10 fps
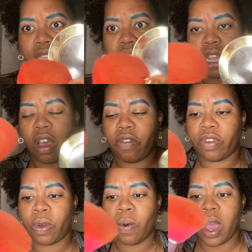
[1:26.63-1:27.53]
soft
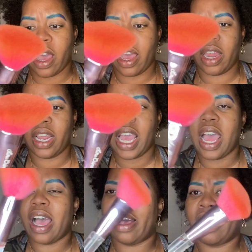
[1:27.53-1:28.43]
and wide,
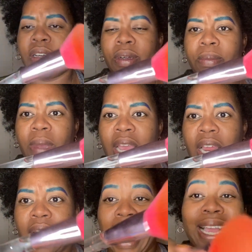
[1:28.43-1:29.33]

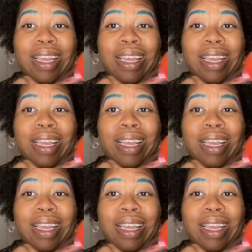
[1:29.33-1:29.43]
and I